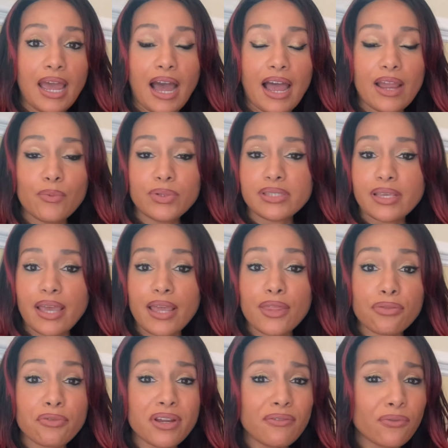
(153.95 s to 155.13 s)
I would say
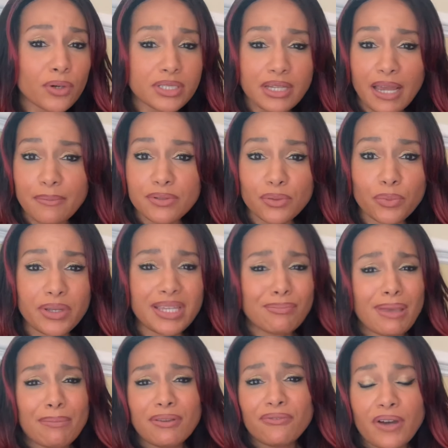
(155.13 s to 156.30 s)
three, four times a week,
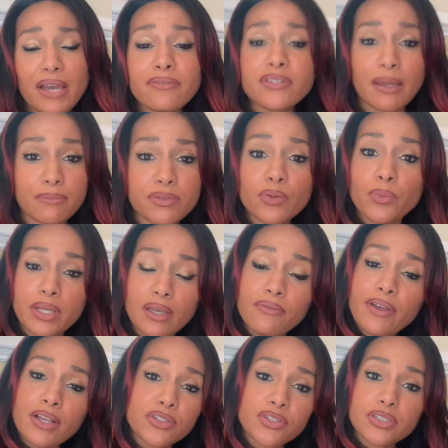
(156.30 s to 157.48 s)
maybe five times a week of
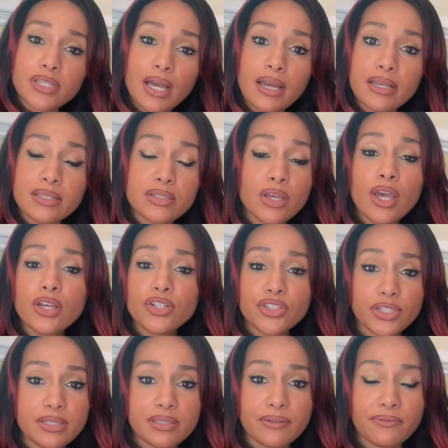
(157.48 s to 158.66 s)
exercise
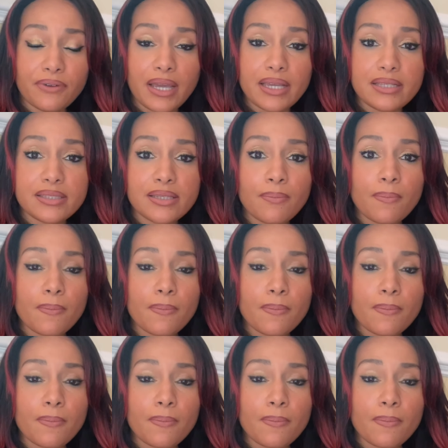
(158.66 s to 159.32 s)
should suffice.